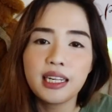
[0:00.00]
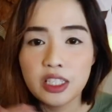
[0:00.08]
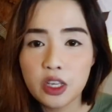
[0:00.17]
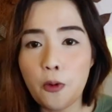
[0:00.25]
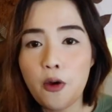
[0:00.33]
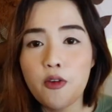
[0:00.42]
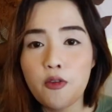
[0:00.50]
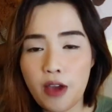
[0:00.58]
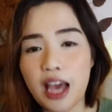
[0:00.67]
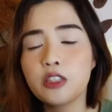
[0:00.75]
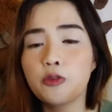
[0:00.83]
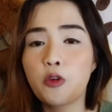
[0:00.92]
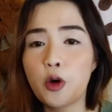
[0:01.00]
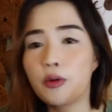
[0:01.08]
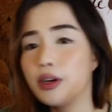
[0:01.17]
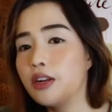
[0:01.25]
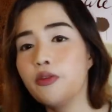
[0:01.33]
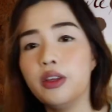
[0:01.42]
So fast
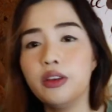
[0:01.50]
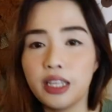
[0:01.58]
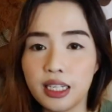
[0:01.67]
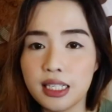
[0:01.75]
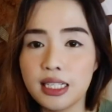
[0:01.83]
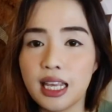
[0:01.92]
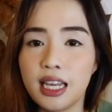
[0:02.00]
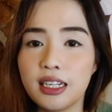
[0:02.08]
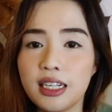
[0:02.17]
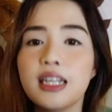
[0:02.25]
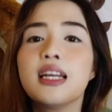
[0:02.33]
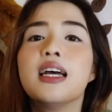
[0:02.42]
forward a few years later,